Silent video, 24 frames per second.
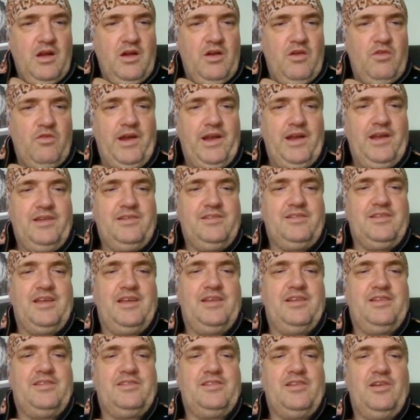Right, let's
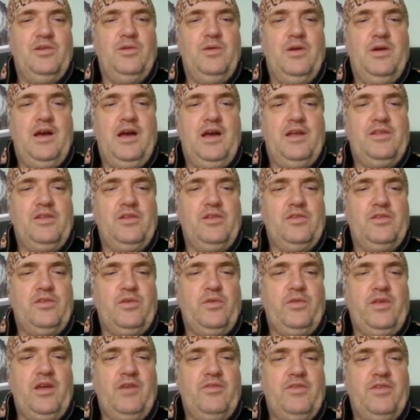see. So I don't
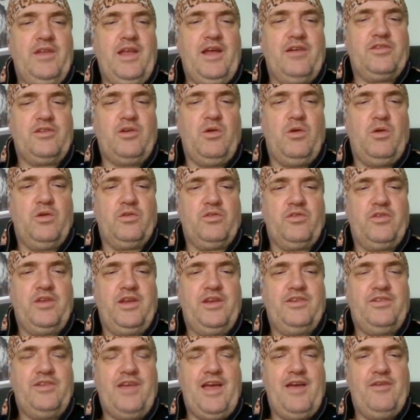think I have a letter to go
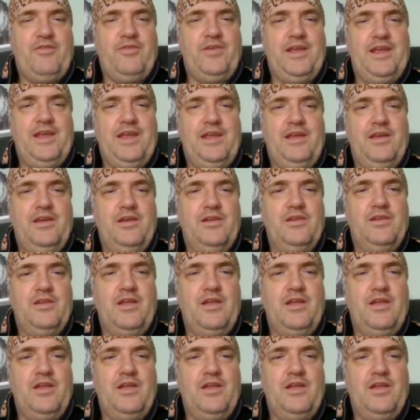underneath FE.